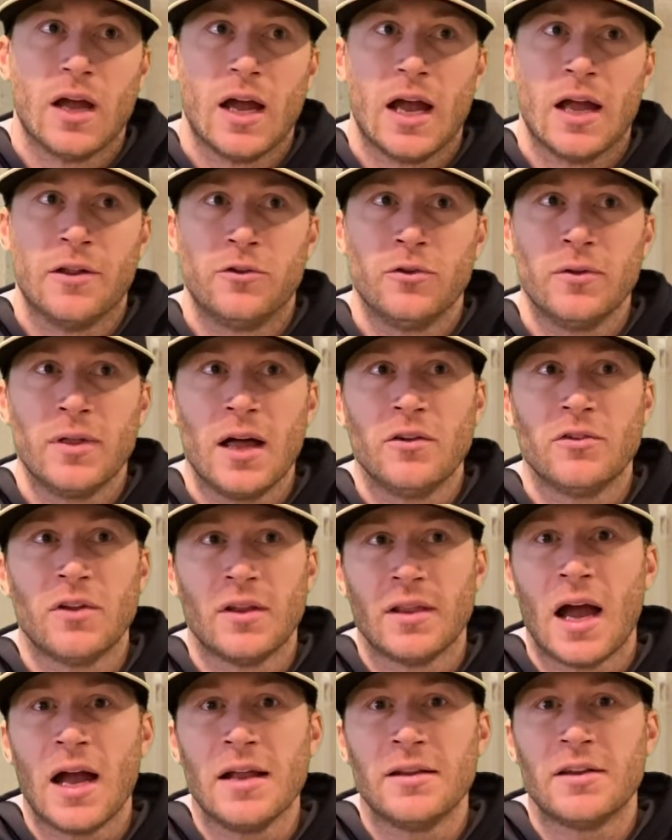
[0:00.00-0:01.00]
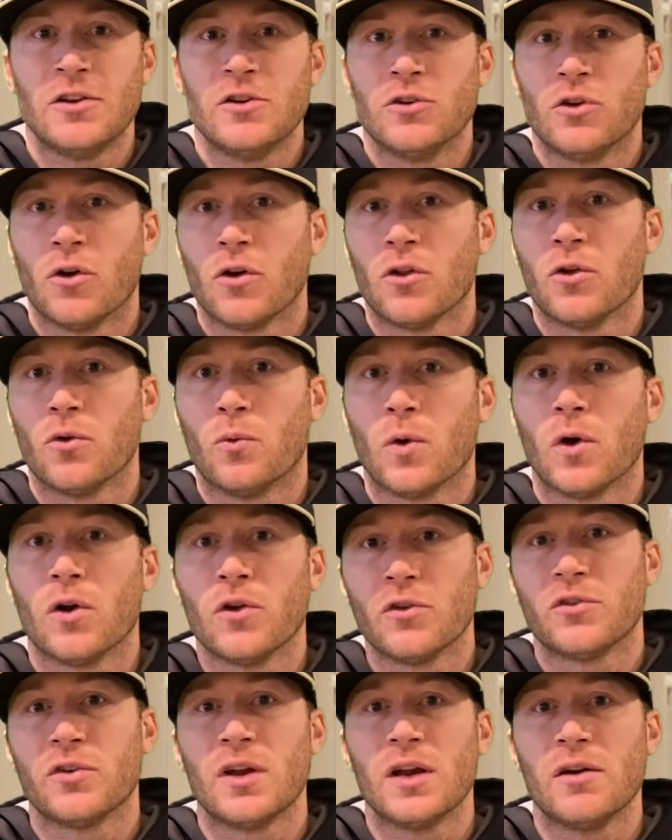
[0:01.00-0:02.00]
In 2019, you go to the
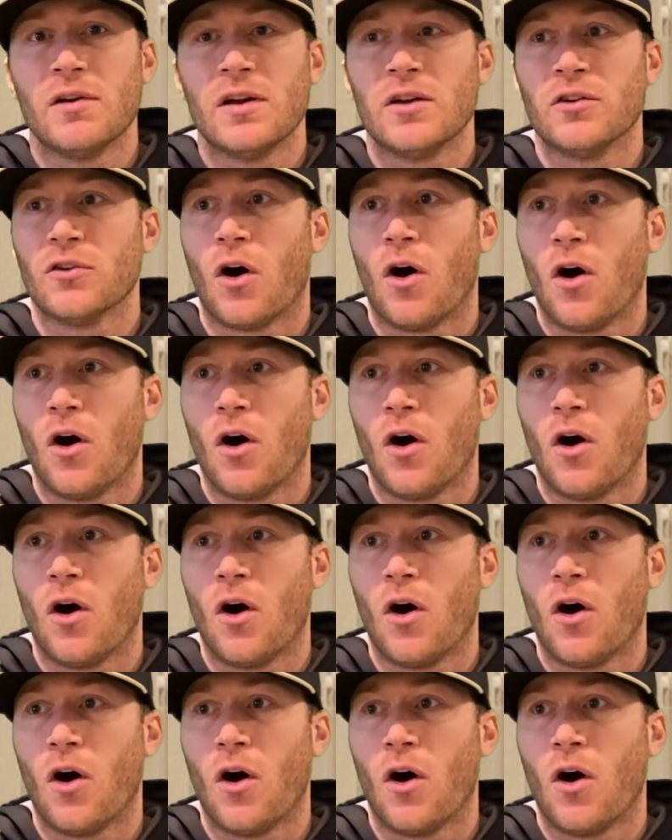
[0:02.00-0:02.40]
World Series